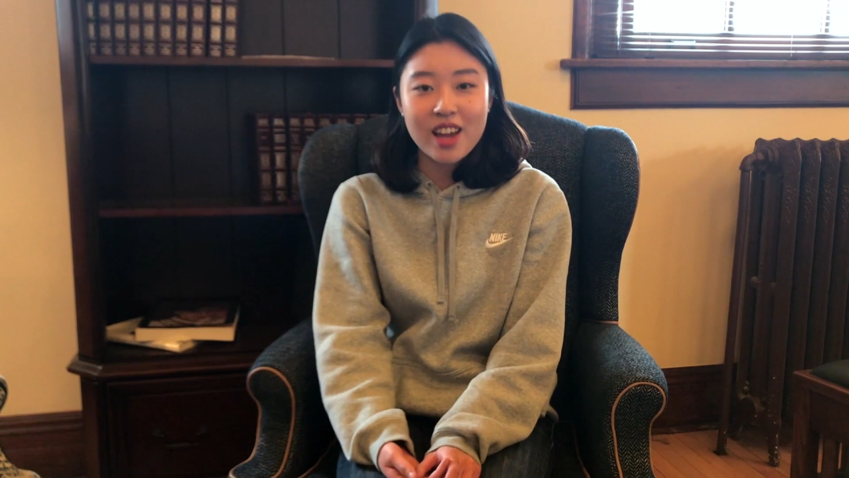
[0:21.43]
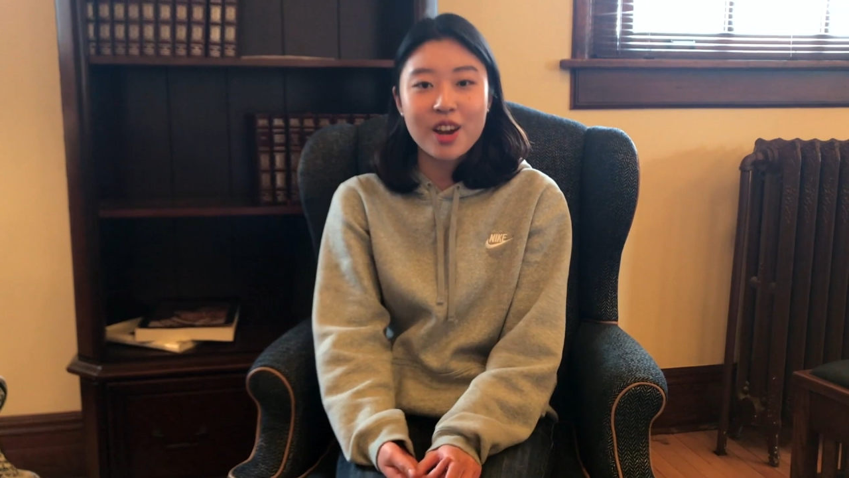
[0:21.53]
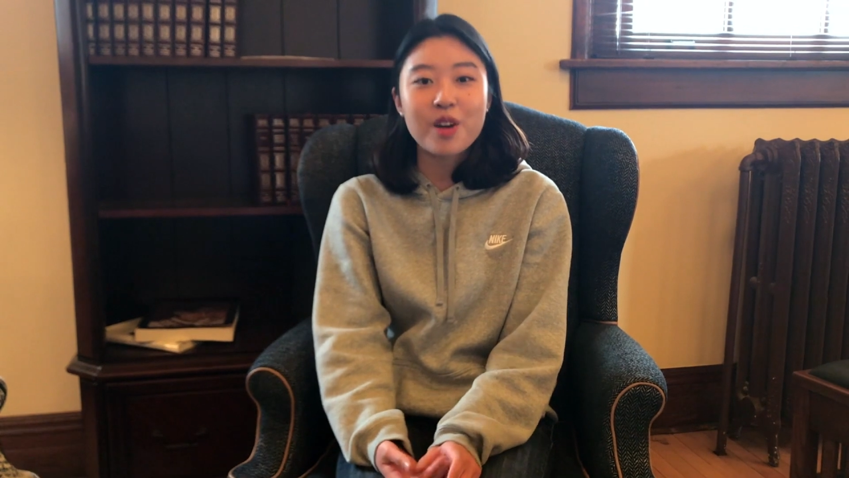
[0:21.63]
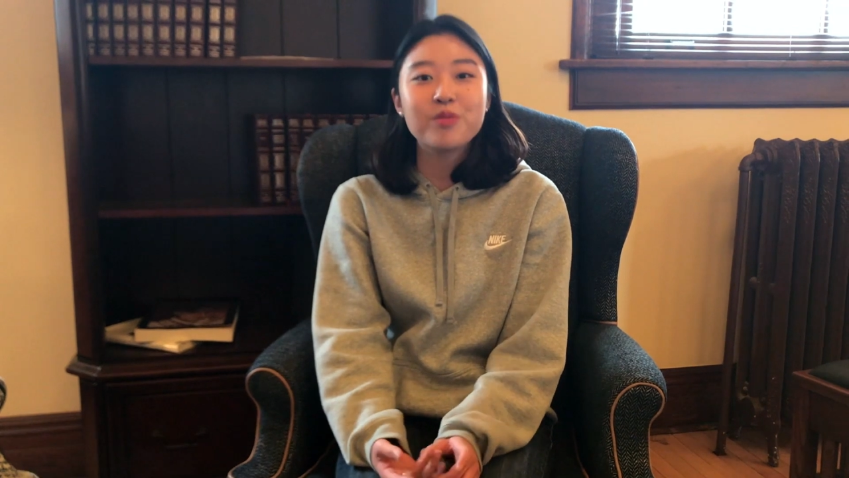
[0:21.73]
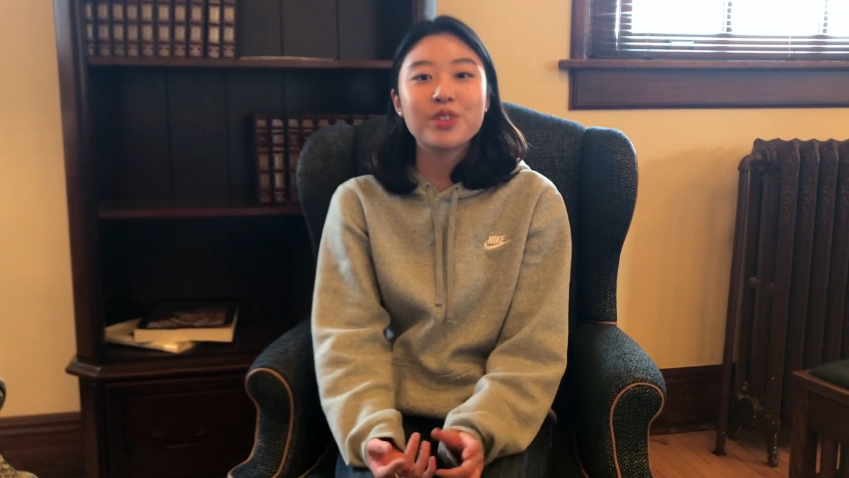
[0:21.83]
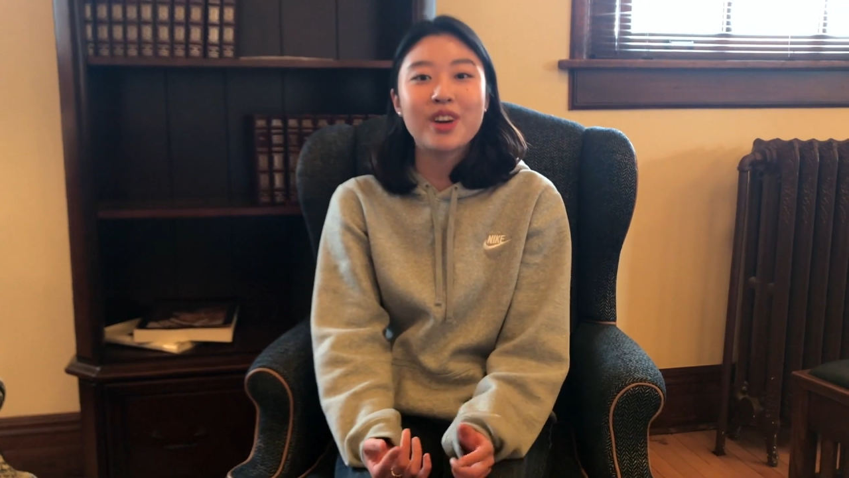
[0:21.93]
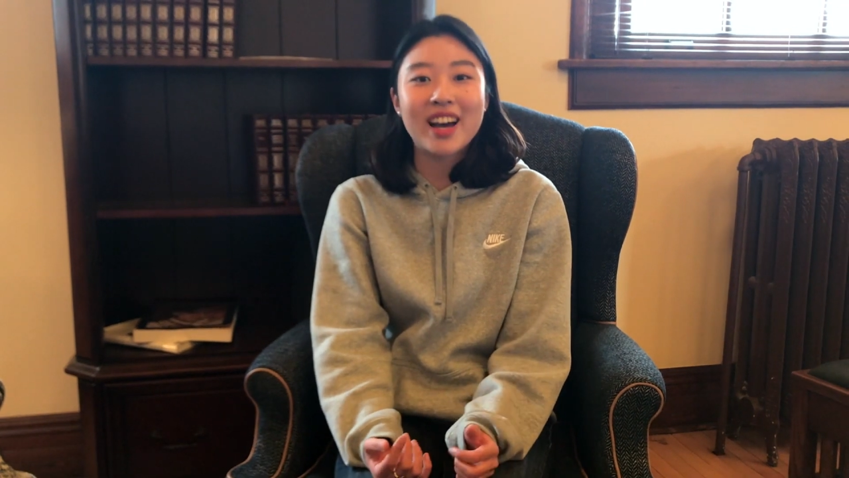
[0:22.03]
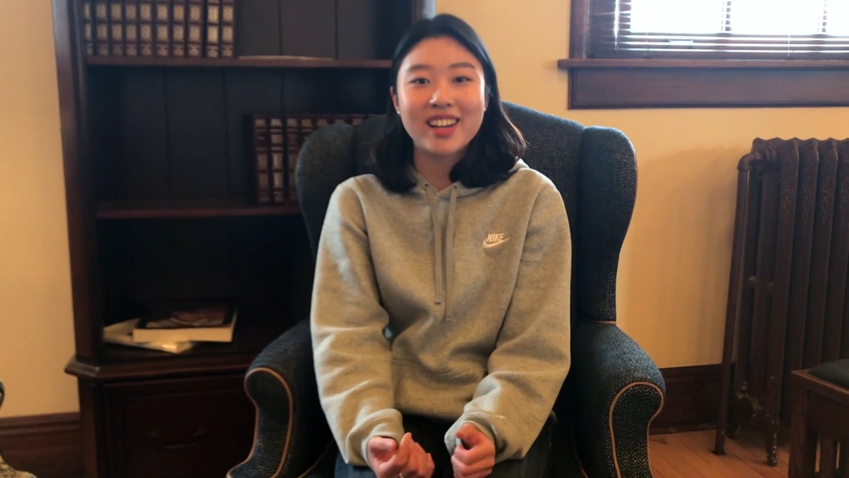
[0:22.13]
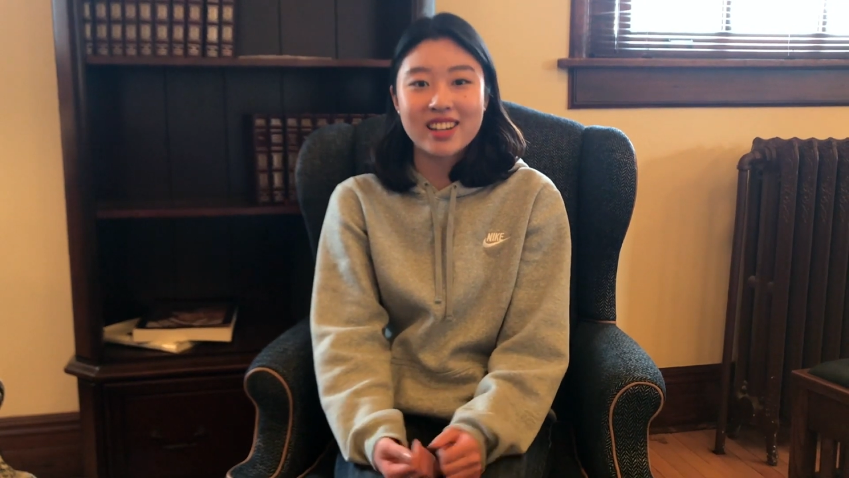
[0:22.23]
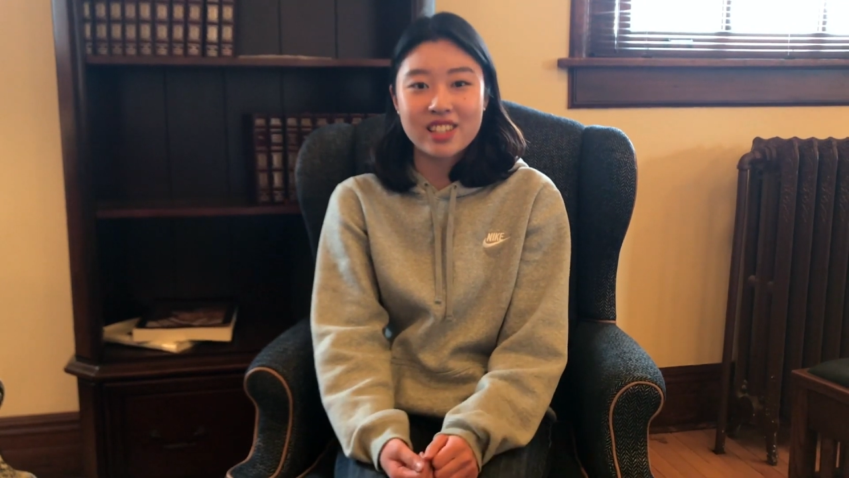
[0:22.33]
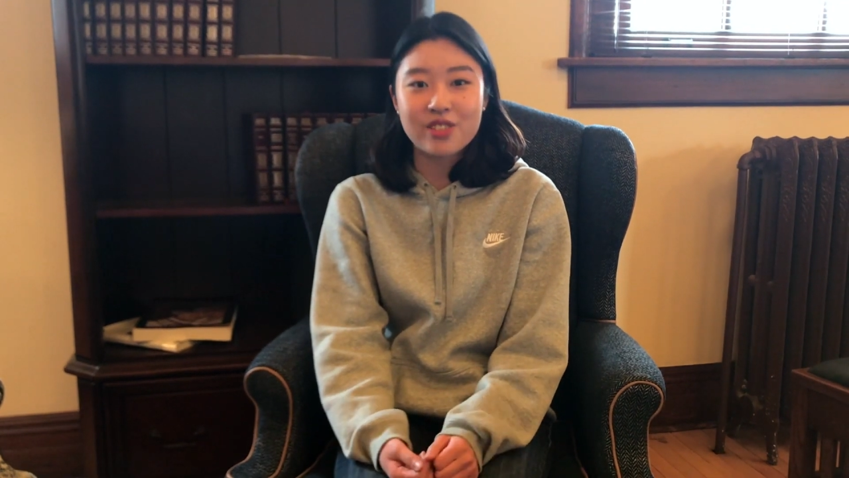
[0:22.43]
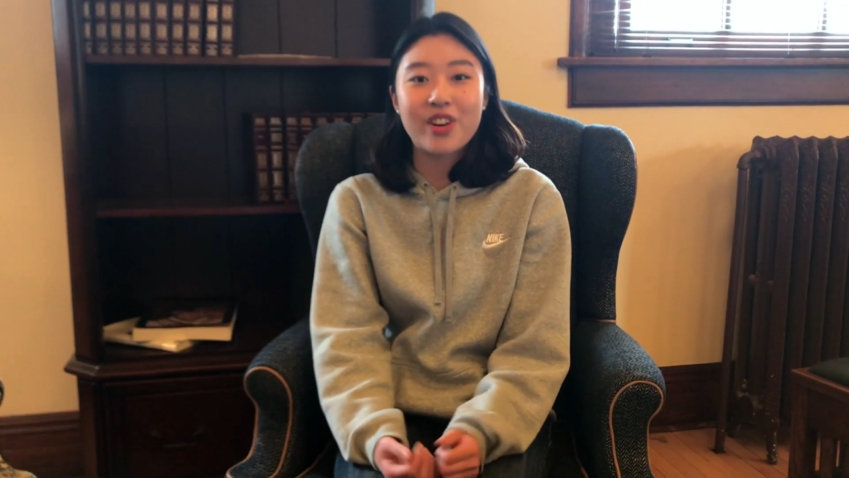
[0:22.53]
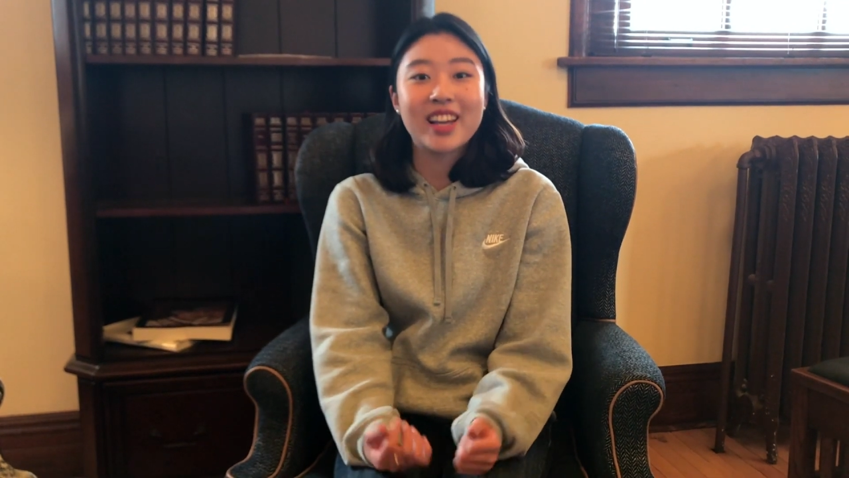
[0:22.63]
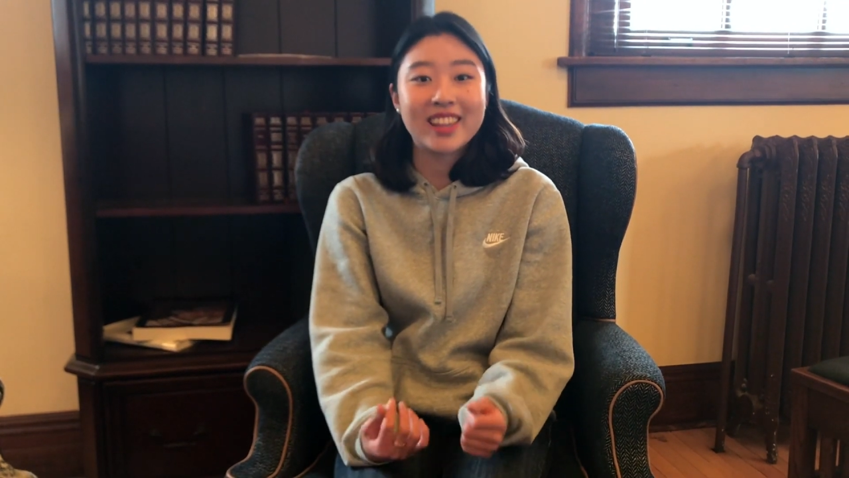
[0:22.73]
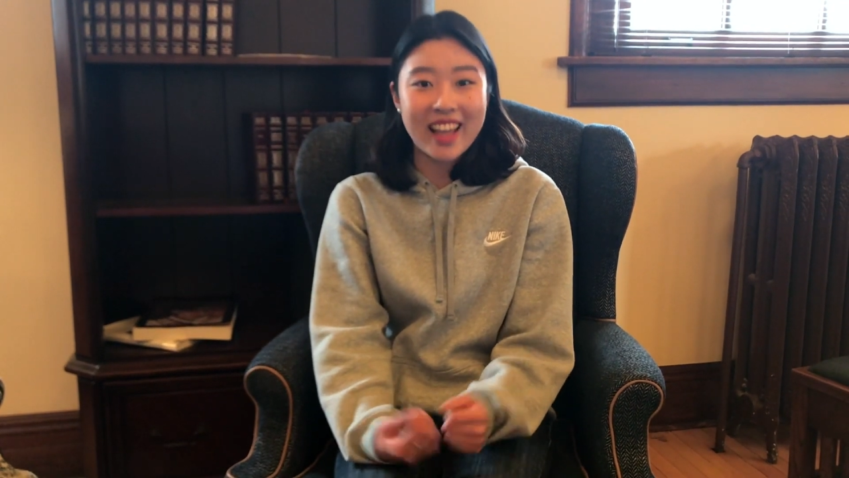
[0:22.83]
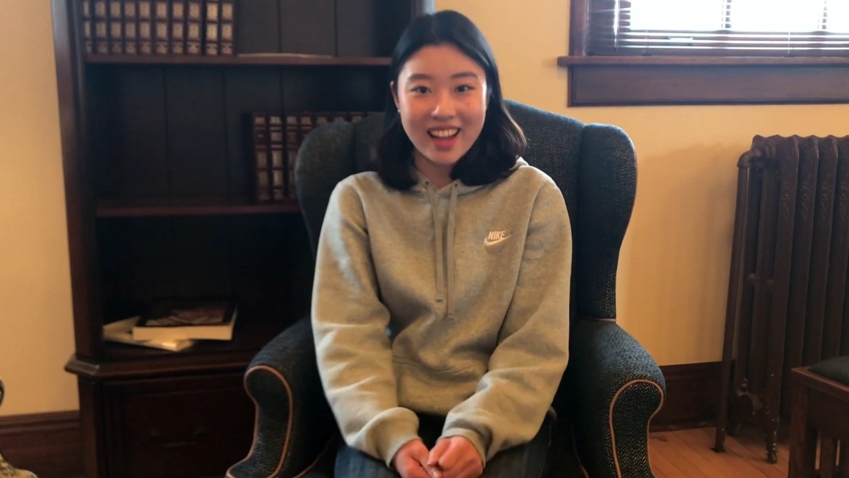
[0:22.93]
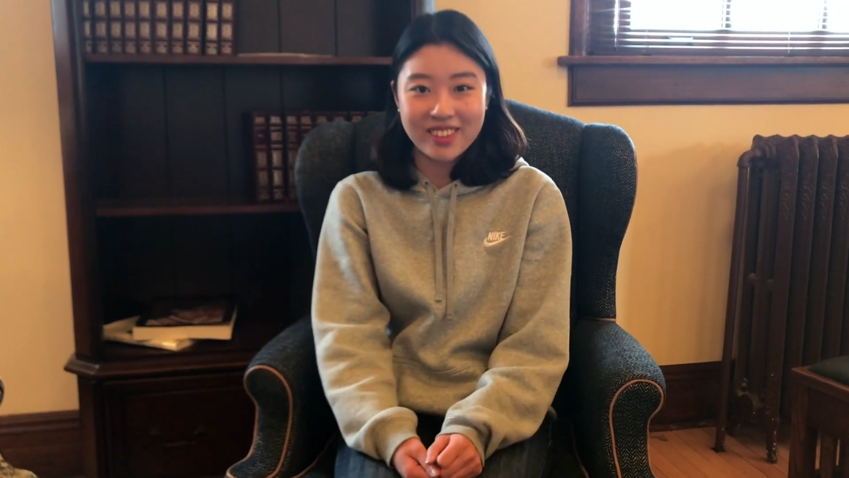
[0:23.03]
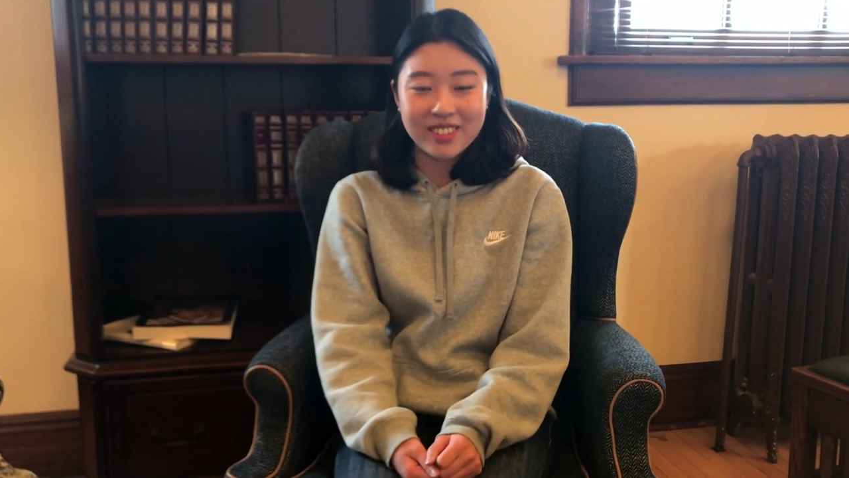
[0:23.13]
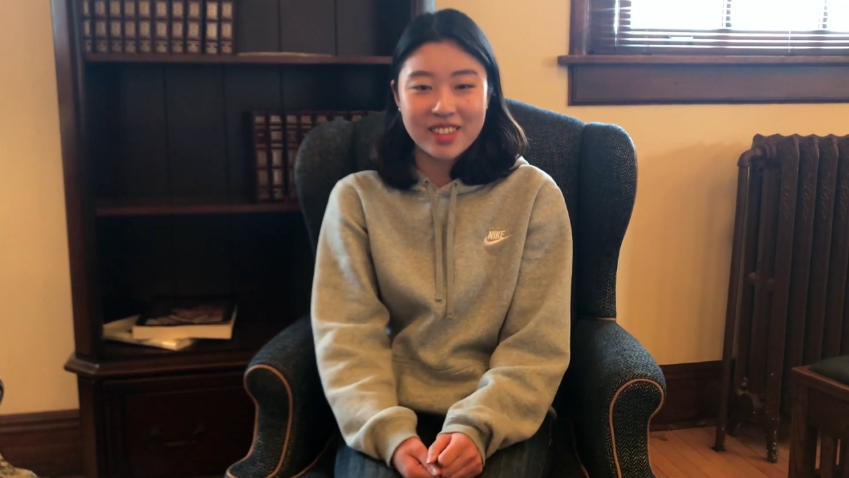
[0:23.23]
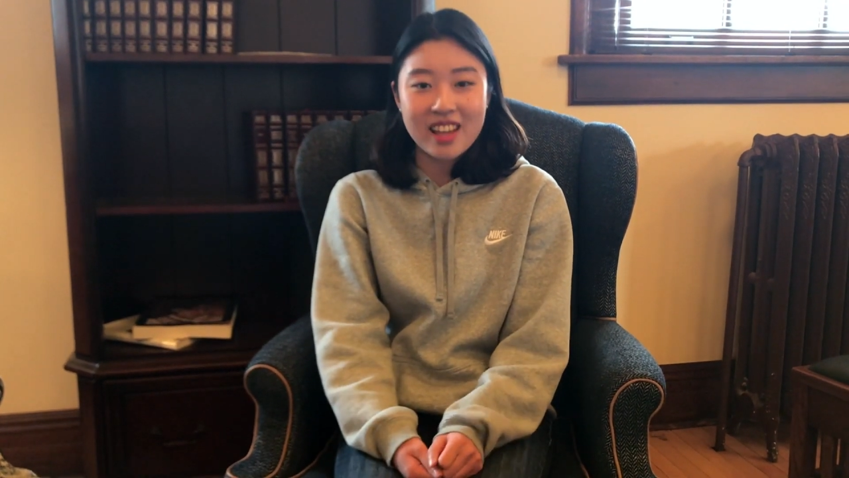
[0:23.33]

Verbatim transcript: come to IELC right now.